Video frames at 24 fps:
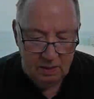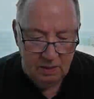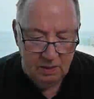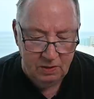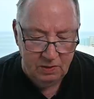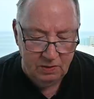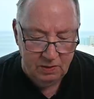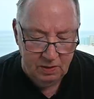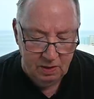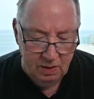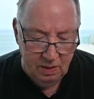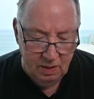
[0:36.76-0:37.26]
to
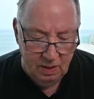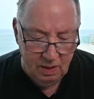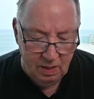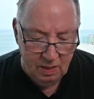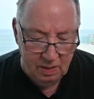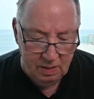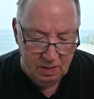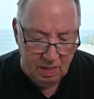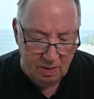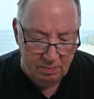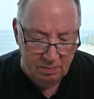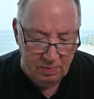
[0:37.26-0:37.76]
say I,
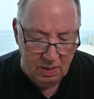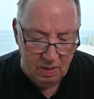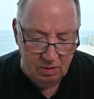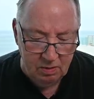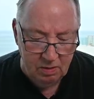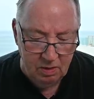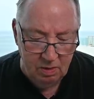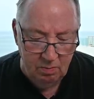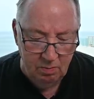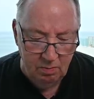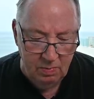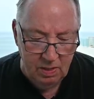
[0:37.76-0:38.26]
am not
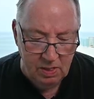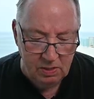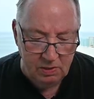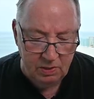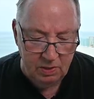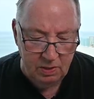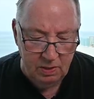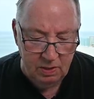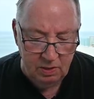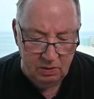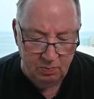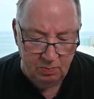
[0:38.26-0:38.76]
going to
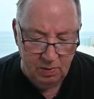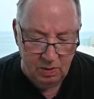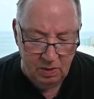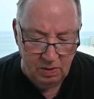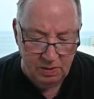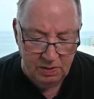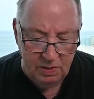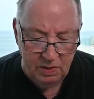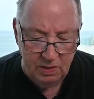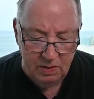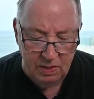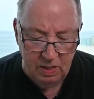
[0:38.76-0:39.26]
mention this
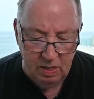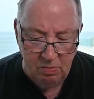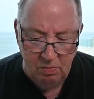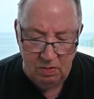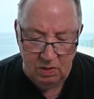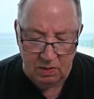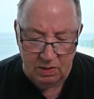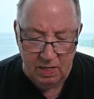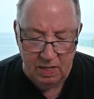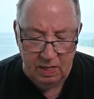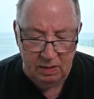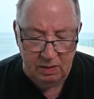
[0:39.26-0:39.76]
person's name,
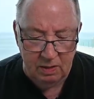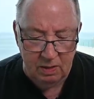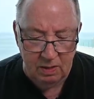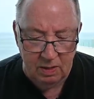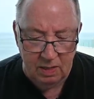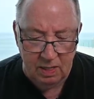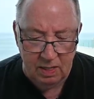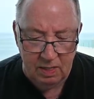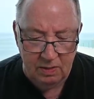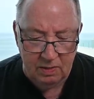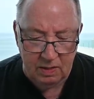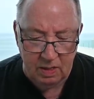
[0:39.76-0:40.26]
just like the
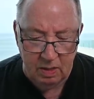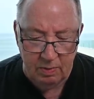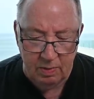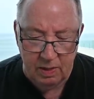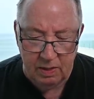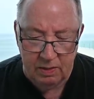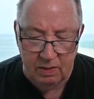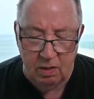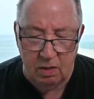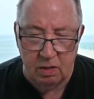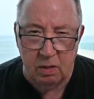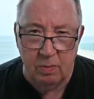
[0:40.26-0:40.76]
last time I
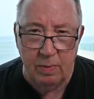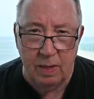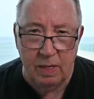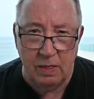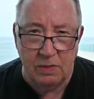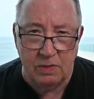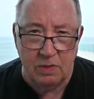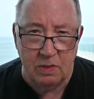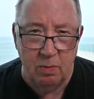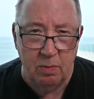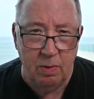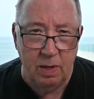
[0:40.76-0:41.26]
talked
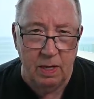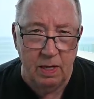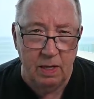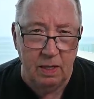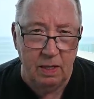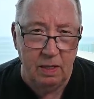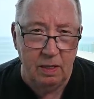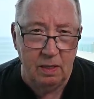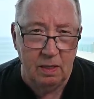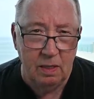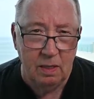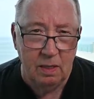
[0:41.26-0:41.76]
about
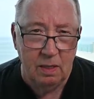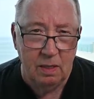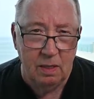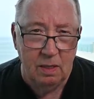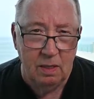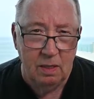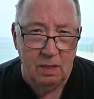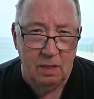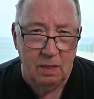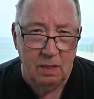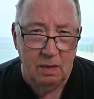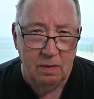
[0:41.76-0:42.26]
somebody
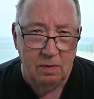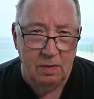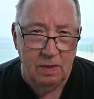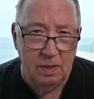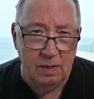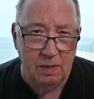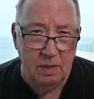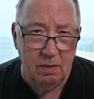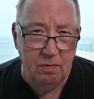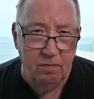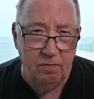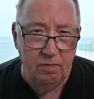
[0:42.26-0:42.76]
that
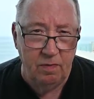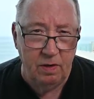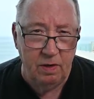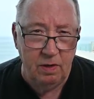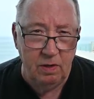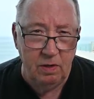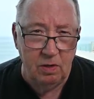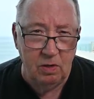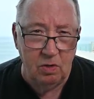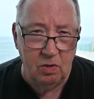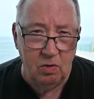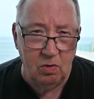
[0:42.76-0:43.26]
did a
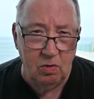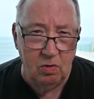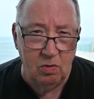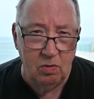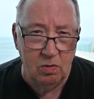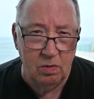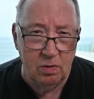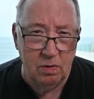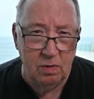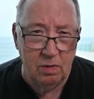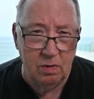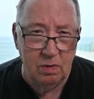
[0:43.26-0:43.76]
video
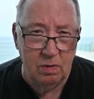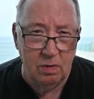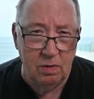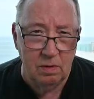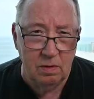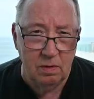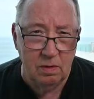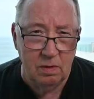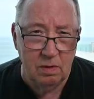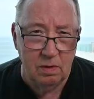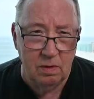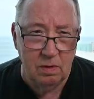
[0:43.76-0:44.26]

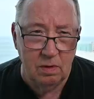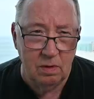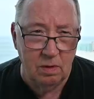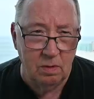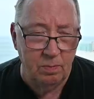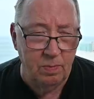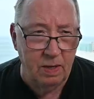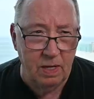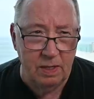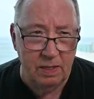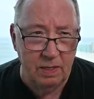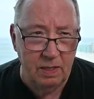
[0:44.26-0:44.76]

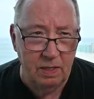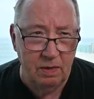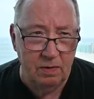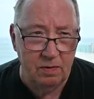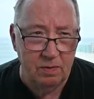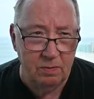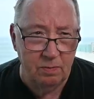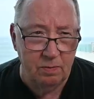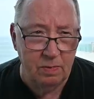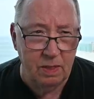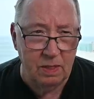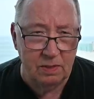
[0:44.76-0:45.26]
about
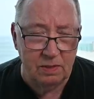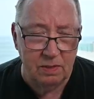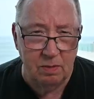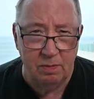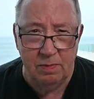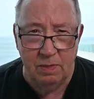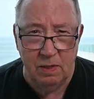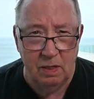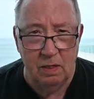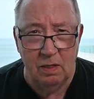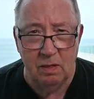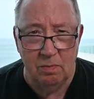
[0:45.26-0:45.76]
anything, about
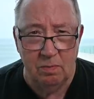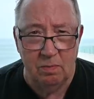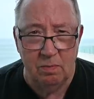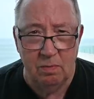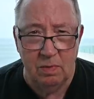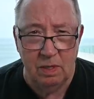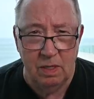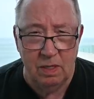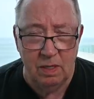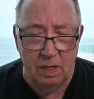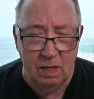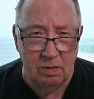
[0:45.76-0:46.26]
something here
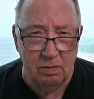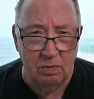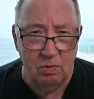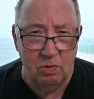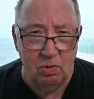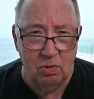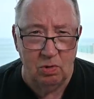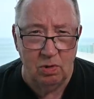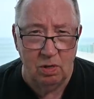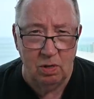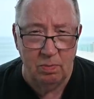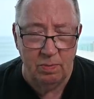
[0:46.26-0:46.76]
in,
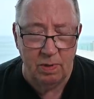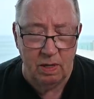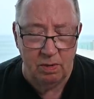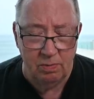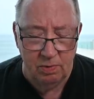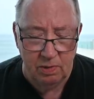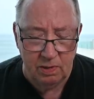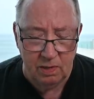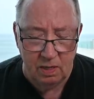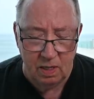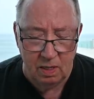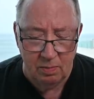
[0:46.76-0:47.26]
Ecuador and about
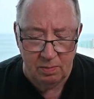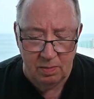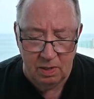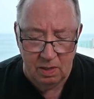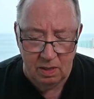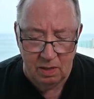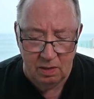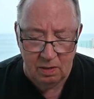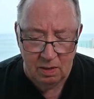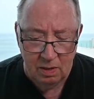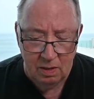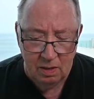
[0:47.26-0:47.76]
retirement
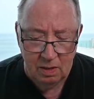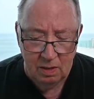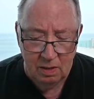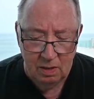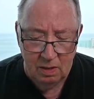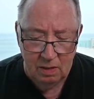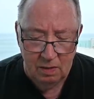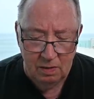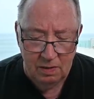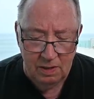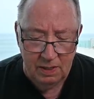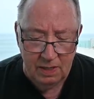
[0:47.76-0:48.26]
here
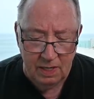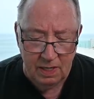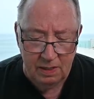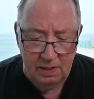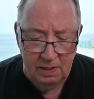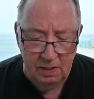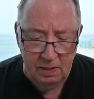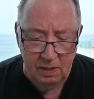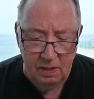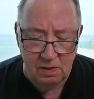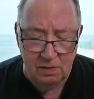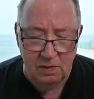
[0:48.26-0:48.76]
that I
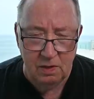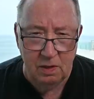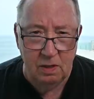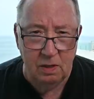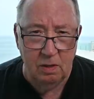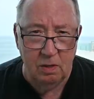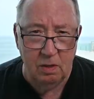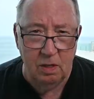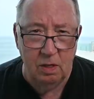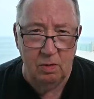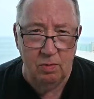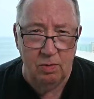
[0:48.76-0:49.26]
didn't necessarily
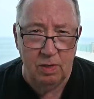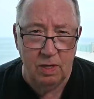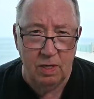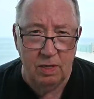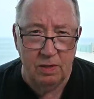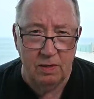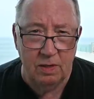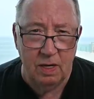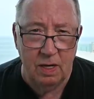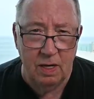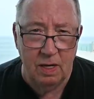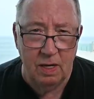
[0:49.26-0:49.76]
agree
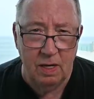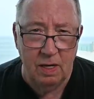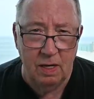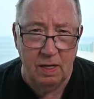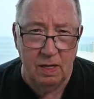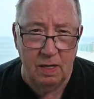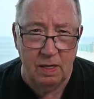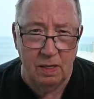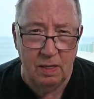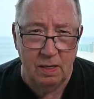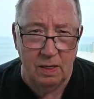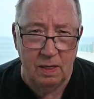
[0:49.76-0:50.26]
with.
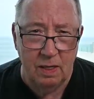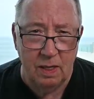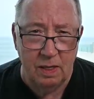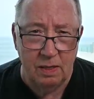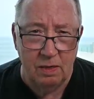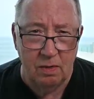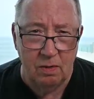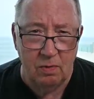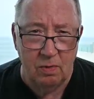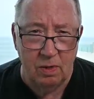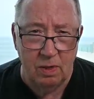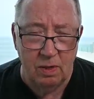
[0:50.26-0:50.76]
And I
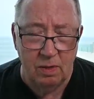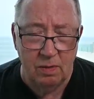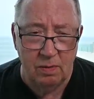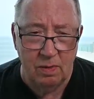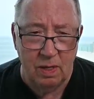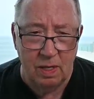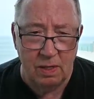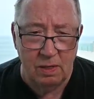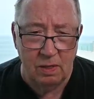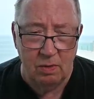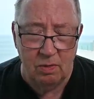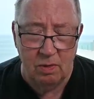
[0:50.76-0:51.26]
don't want to,
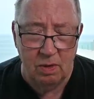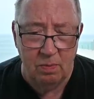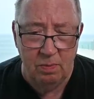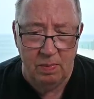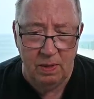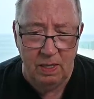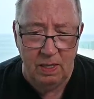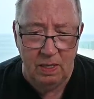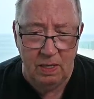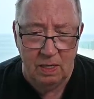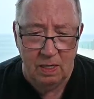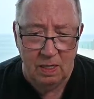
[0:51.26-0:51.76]
I don't want to
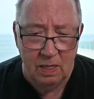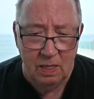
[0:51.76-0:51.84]
be